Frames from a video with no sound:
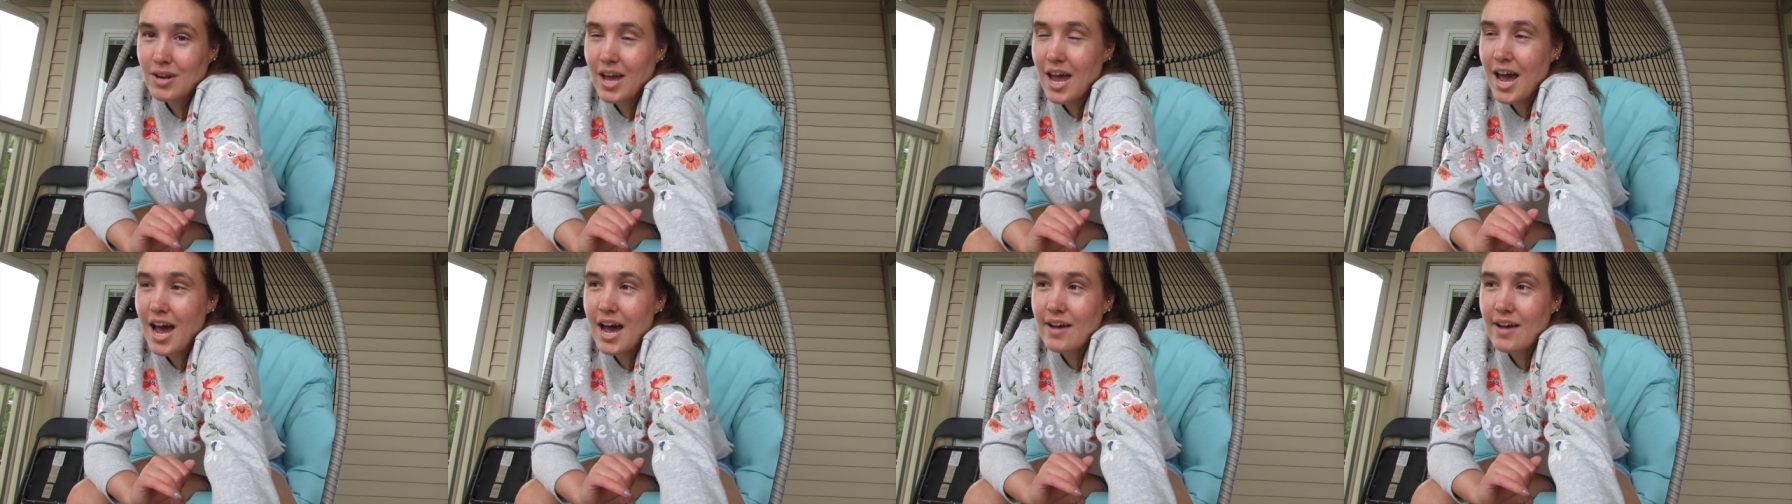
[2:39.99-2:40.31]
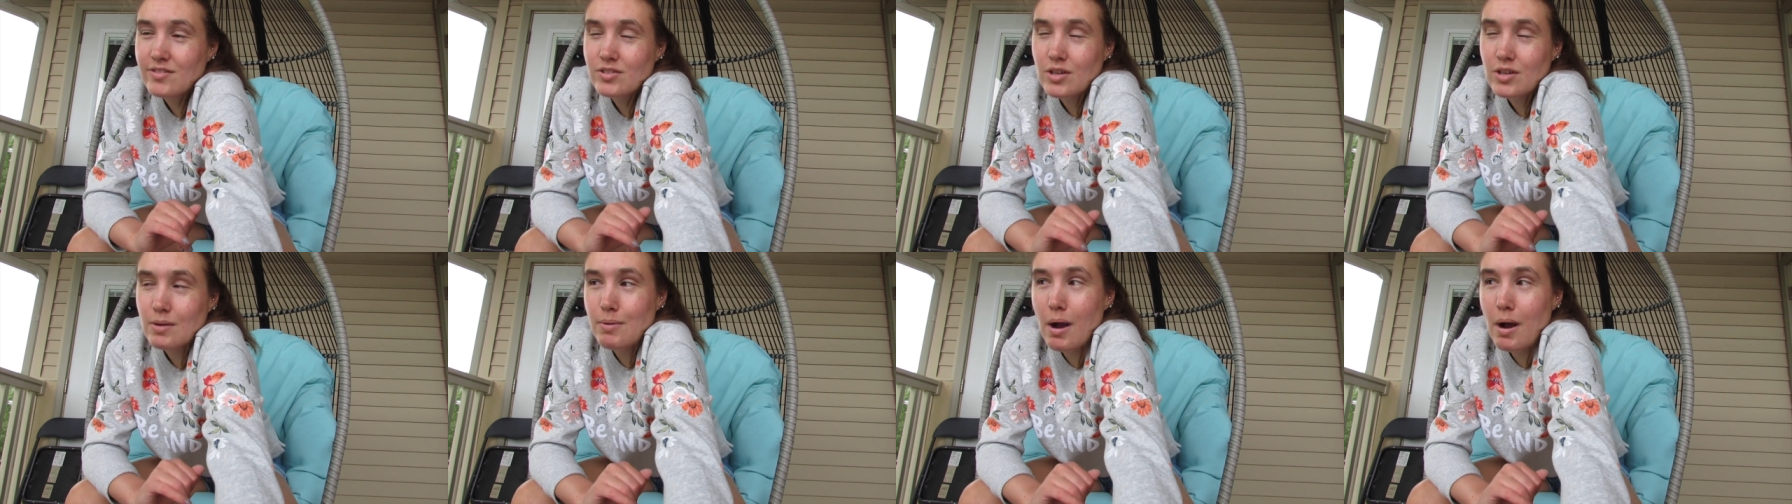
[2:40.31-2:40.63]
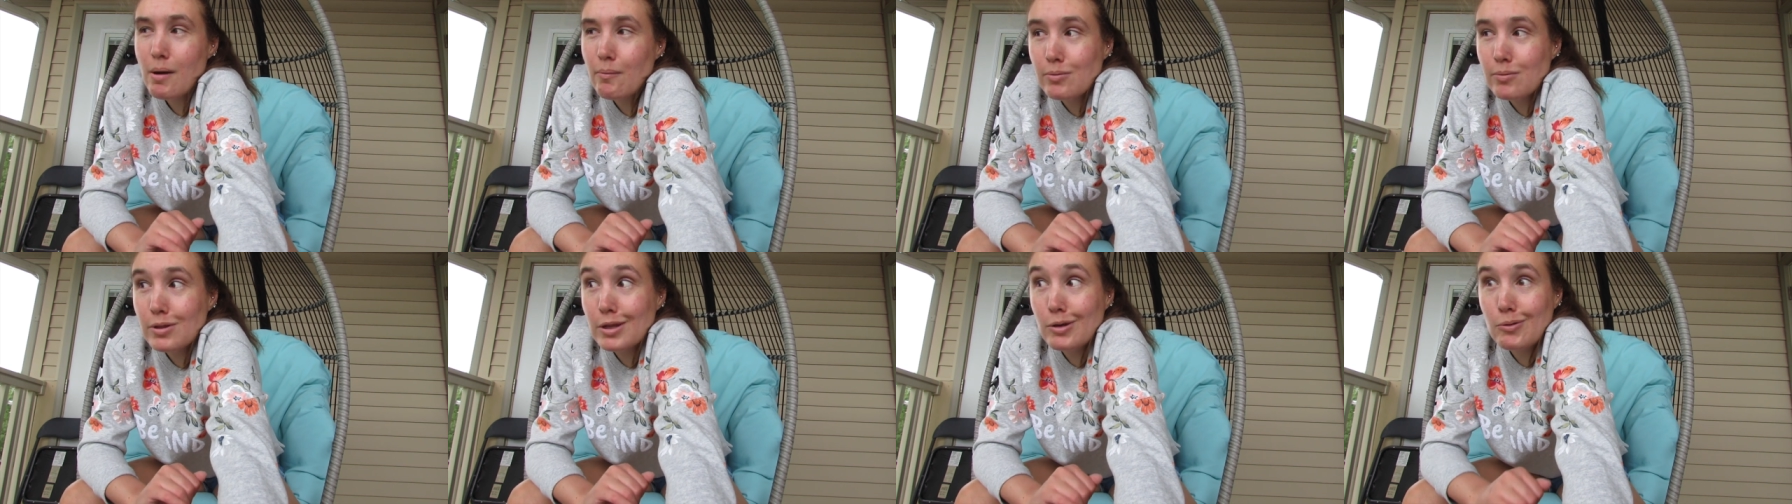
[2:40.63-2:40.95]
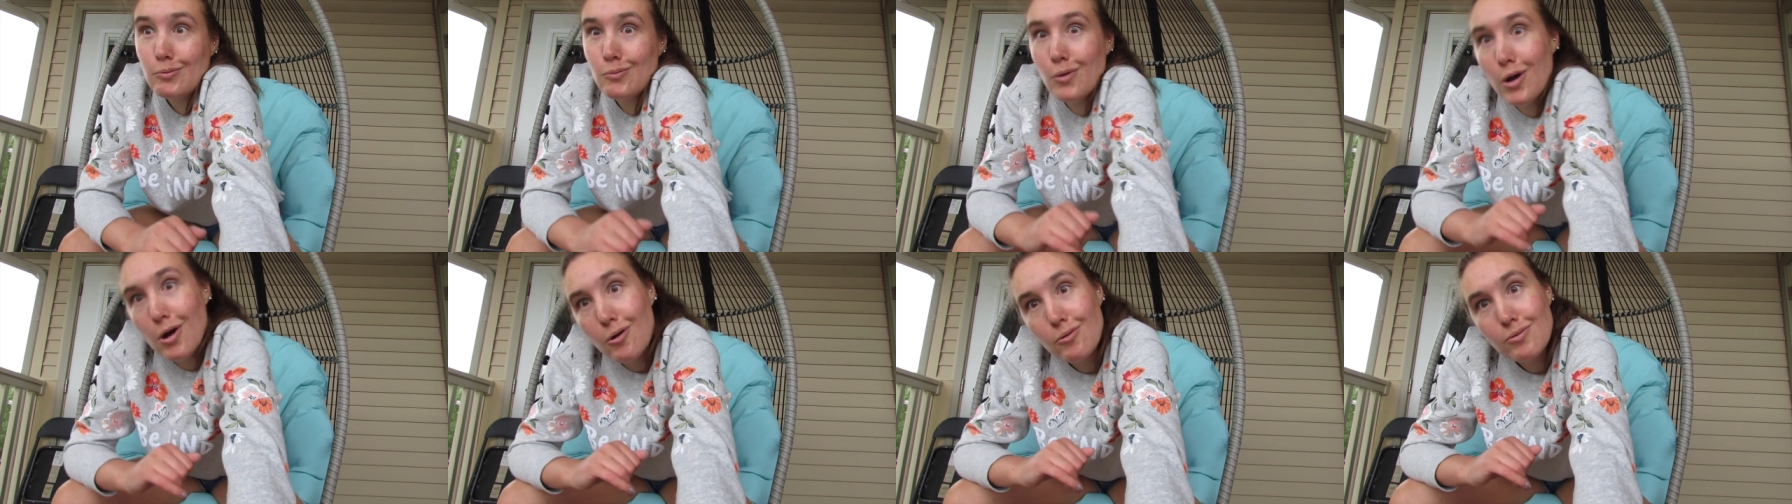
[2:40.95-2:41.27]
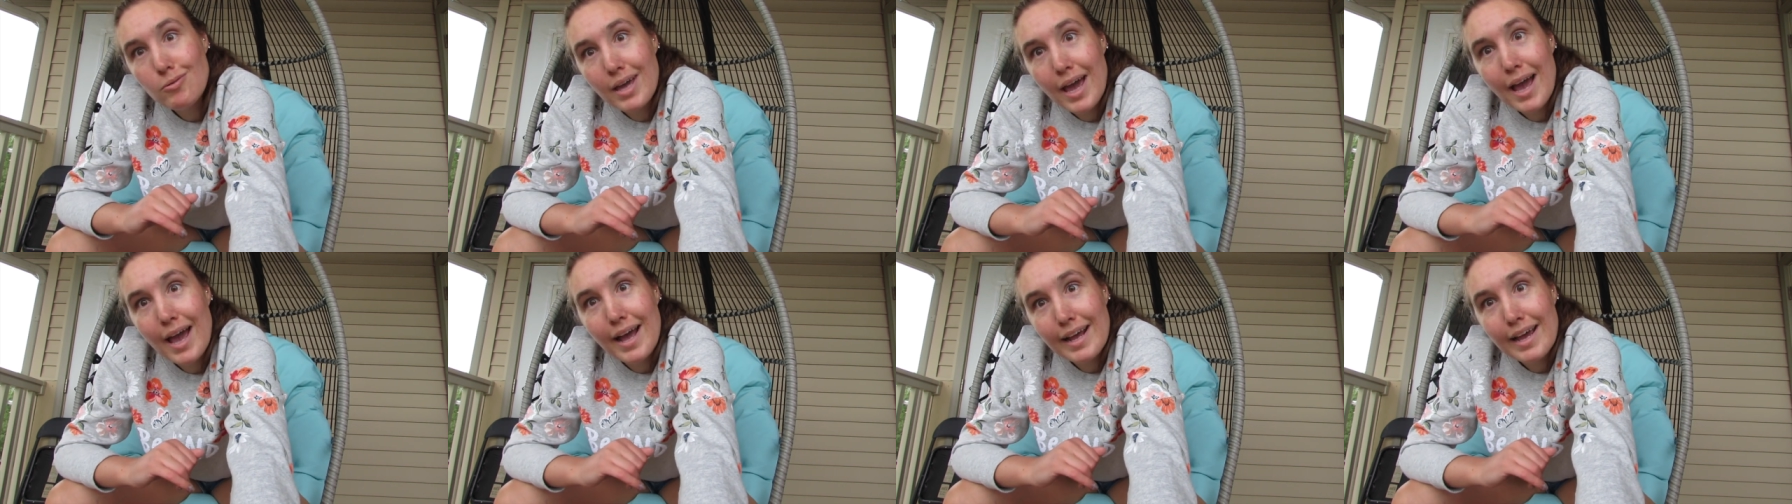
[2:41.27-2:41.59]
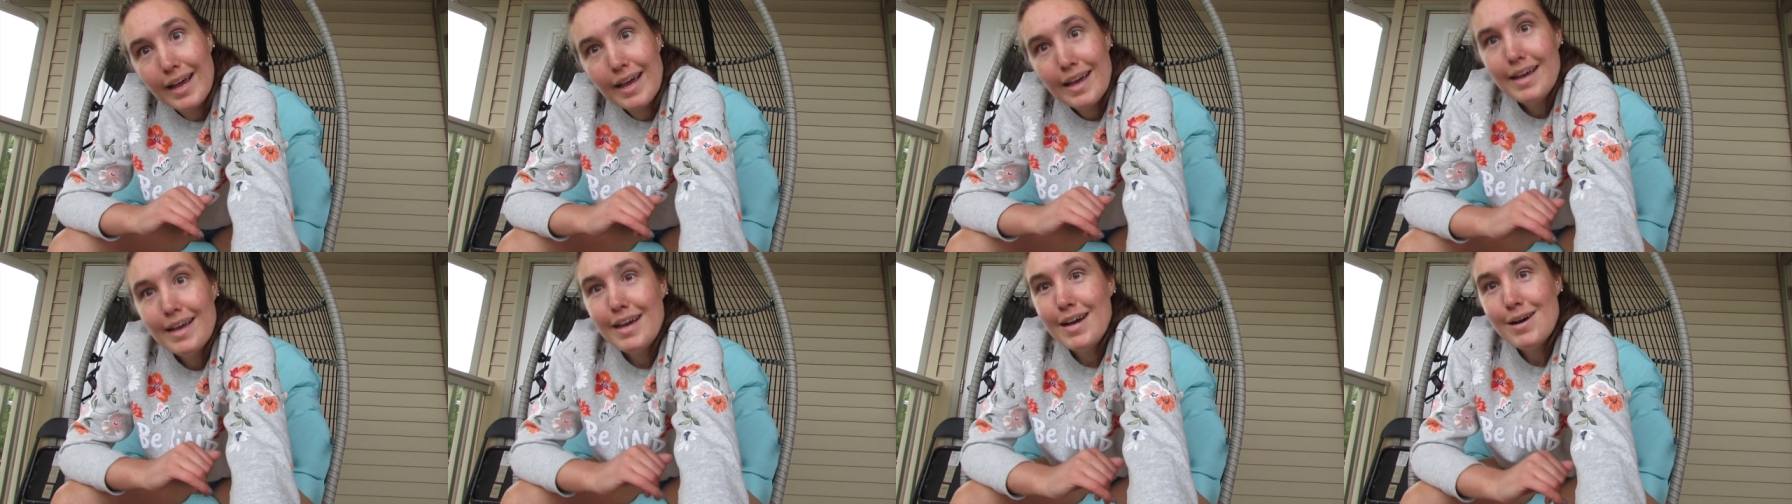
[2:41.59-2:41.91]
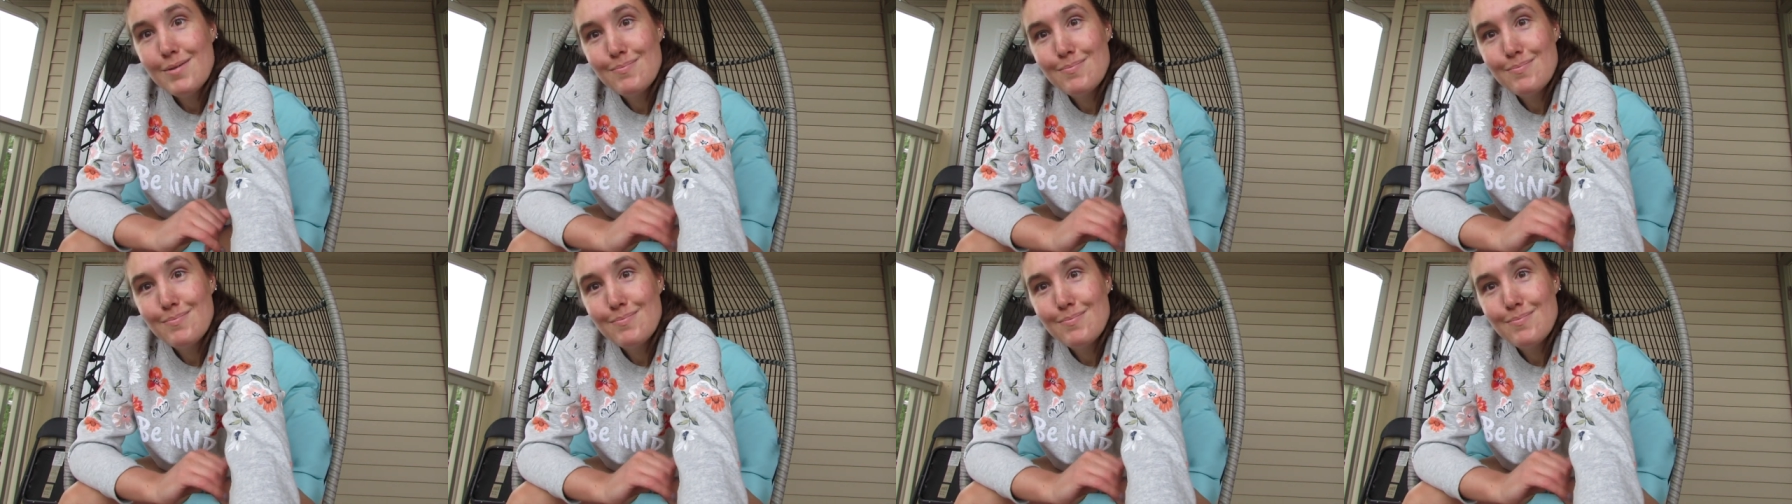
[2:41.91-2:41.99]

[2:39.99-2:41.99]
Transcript: have, so I probably won't get it.